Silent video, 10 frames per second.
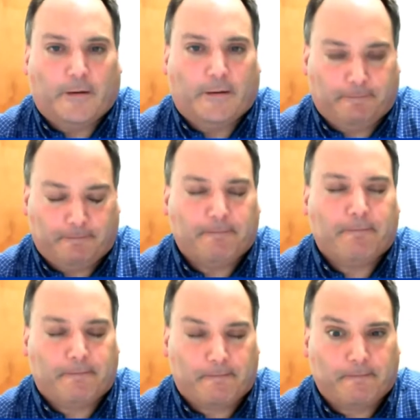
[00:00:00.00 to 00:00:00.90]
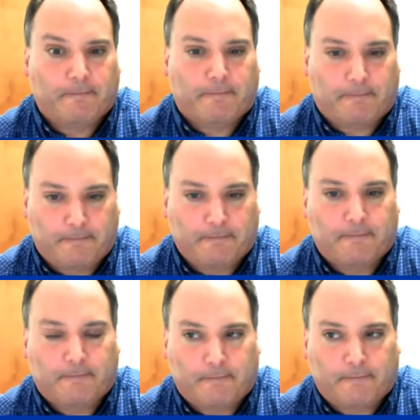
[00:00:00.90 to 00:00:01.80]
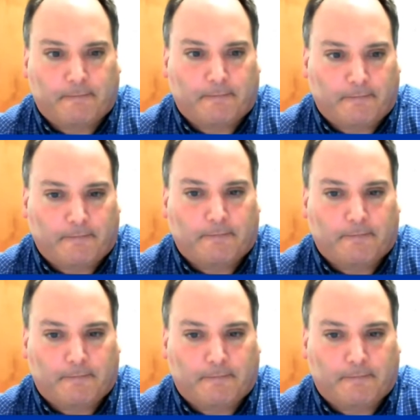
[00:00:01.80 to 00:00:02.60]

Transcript: (not speaking)